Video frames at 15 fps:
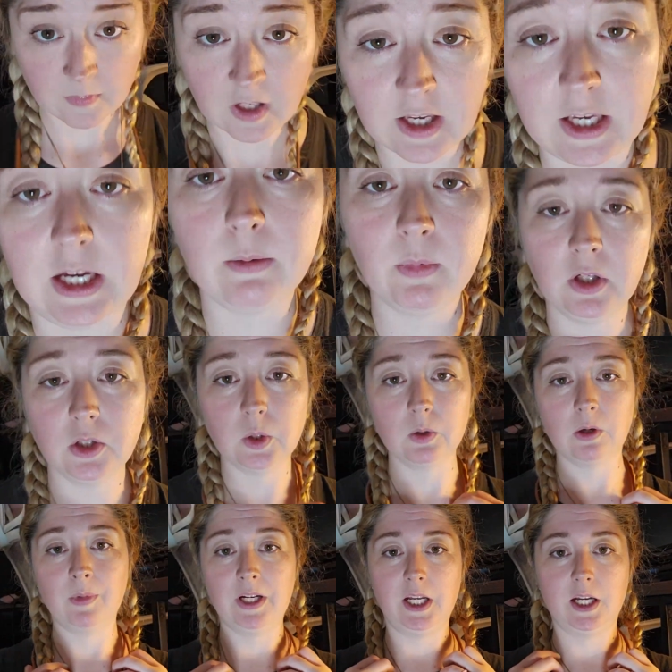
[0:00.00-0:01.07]
Okay, I'm gonna do it
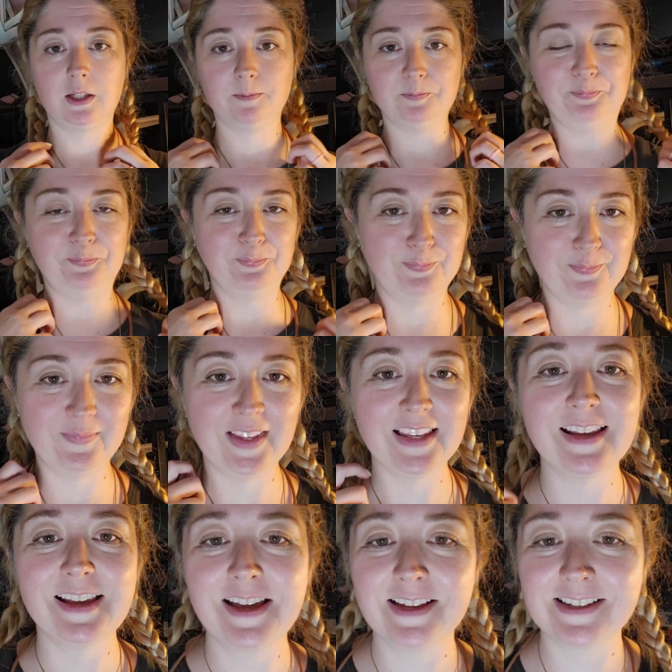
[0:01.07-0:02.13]
around my neck
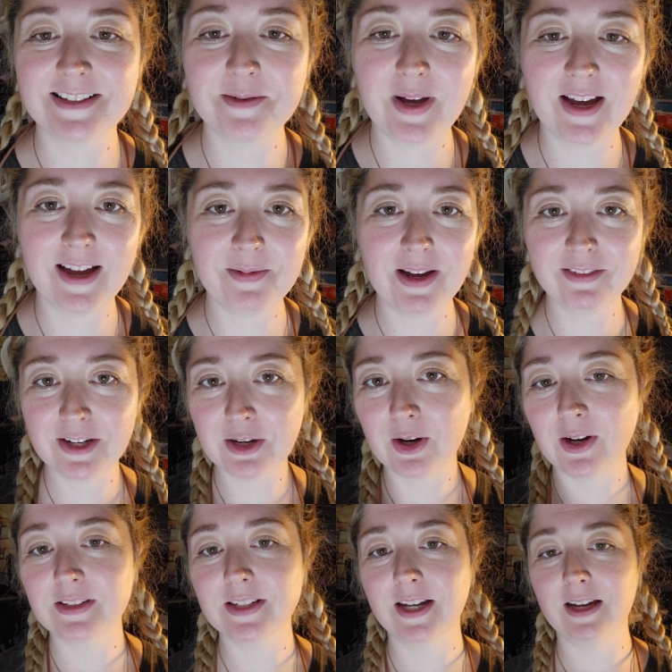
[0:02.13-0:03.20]
because I'm having a
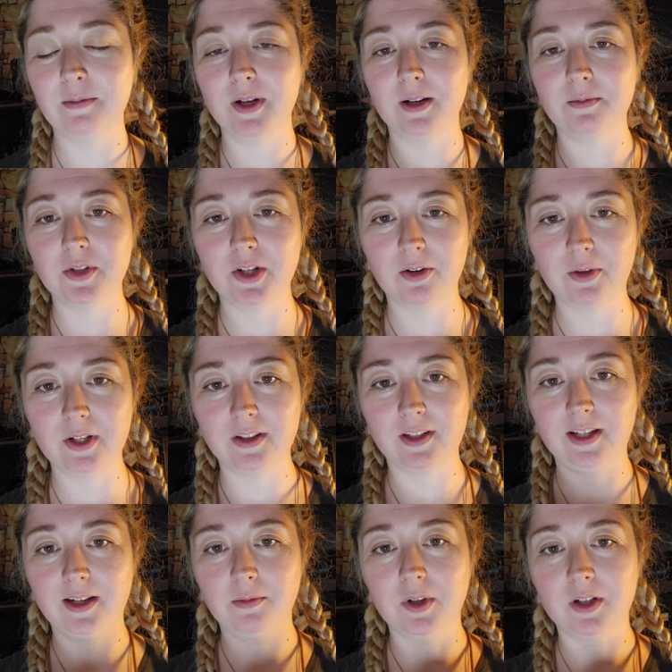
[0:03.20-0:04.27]
hard time showing the
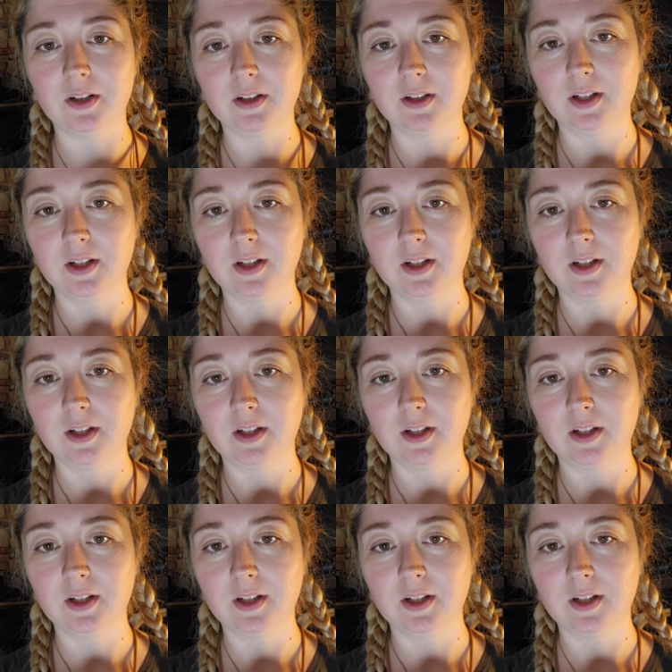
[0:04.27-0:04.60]
camera.